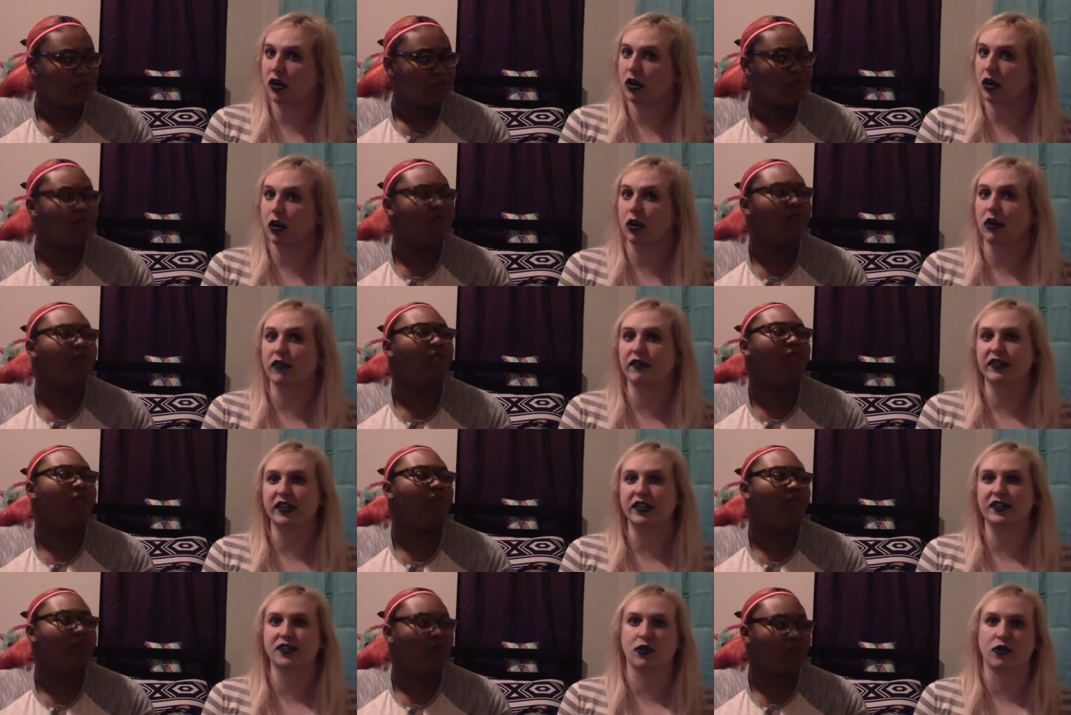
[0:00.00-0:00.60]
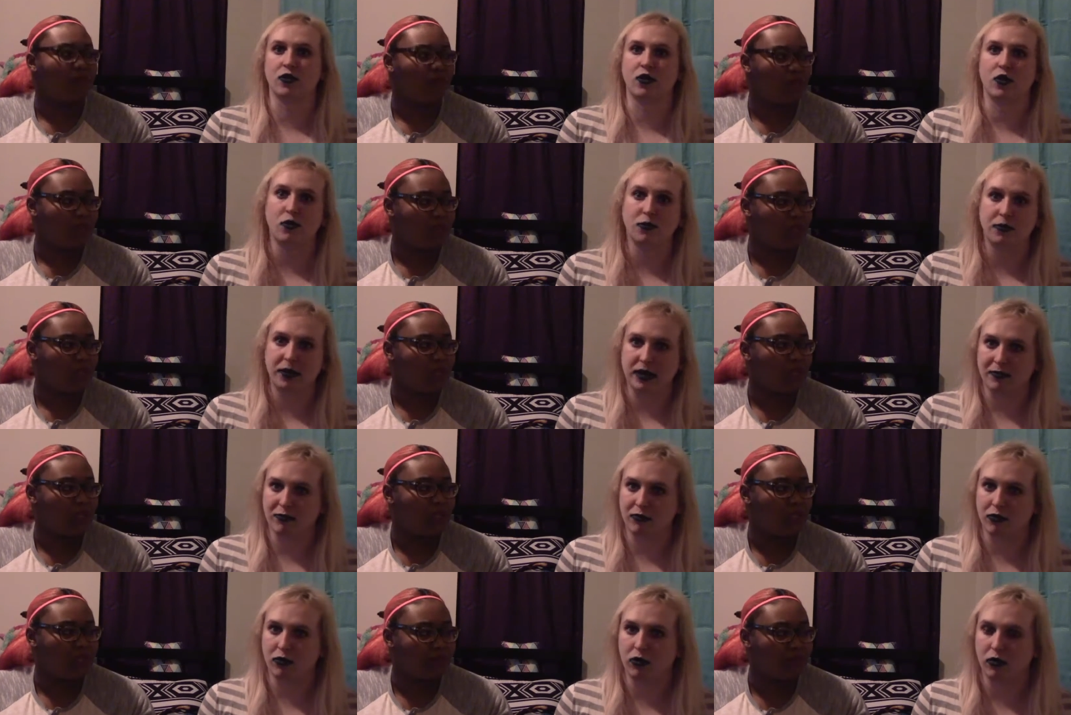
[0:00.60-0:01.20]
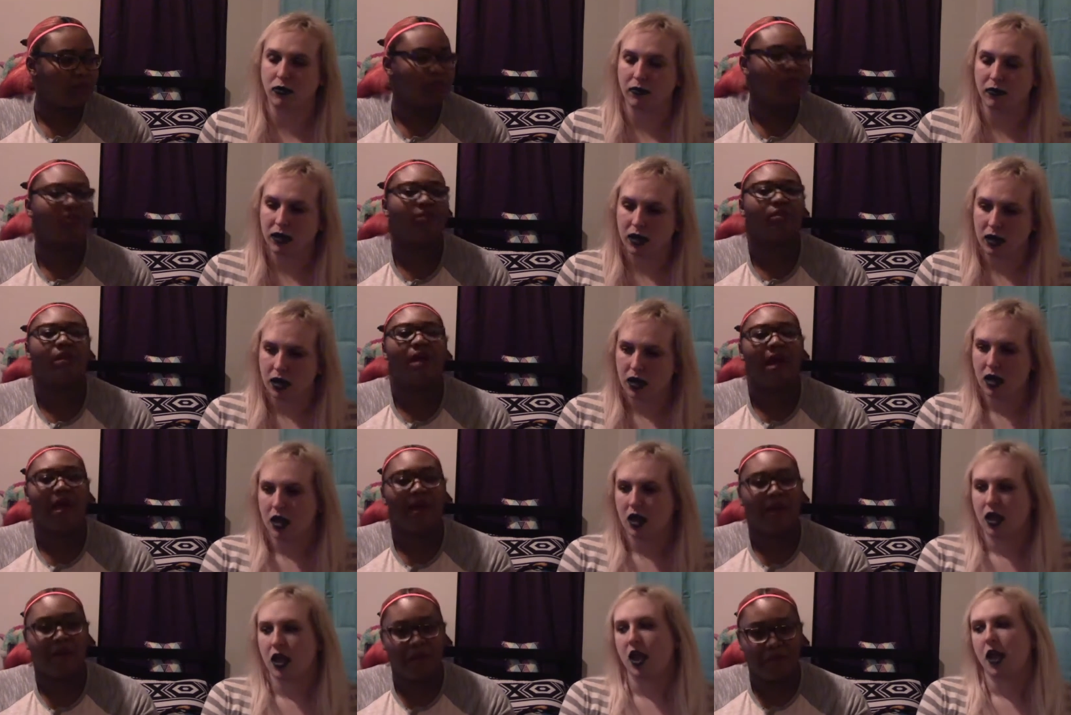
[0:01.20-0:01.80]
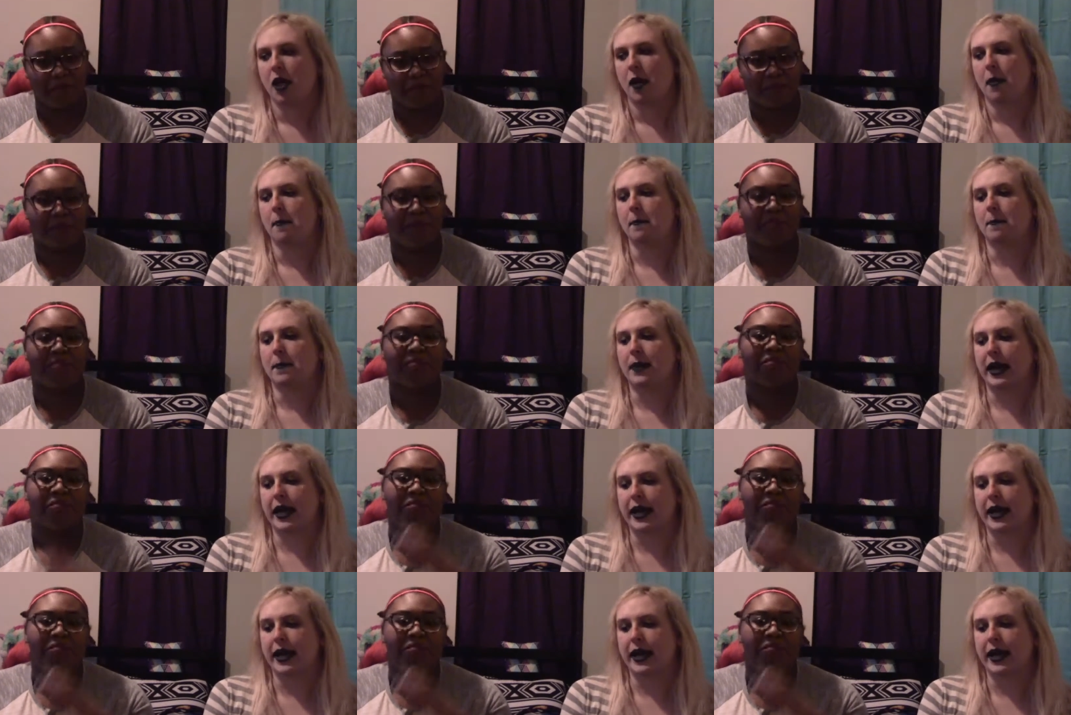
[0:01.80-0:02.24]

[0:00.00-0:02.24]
Speaker 1: or if these are new people. Right. But